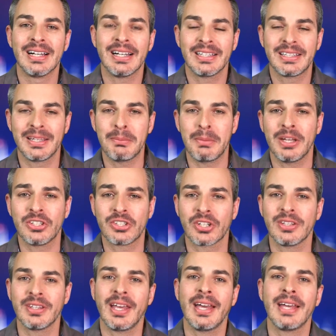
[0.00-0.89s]
He
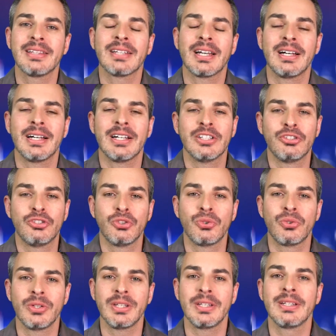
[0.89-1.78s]
mentioned that
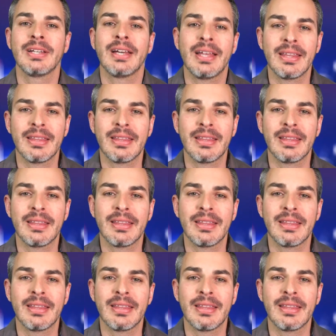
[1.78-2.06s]
during